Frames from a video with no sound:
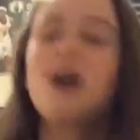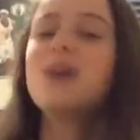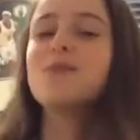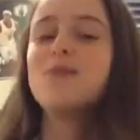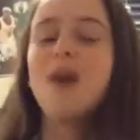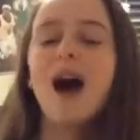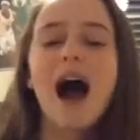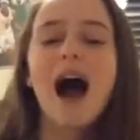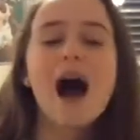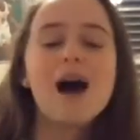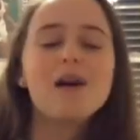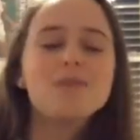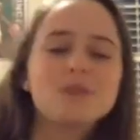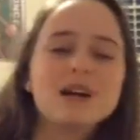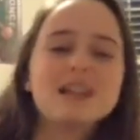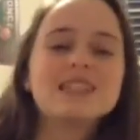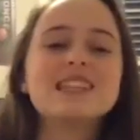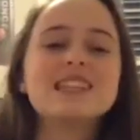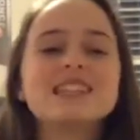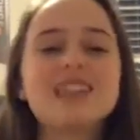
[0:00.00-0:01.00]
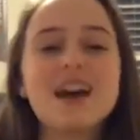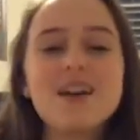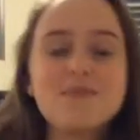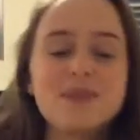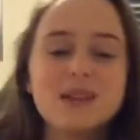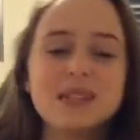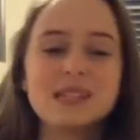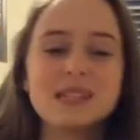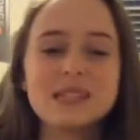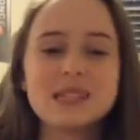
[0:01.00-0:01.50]
Wow, presidents have
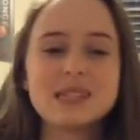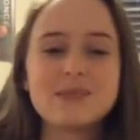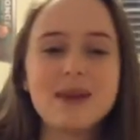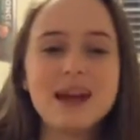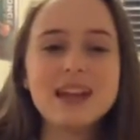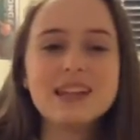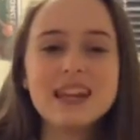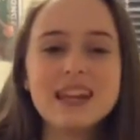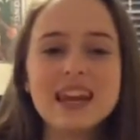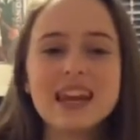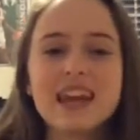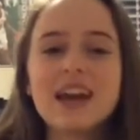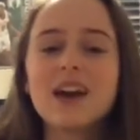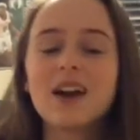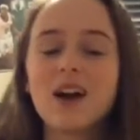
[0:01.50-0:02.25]
been suspending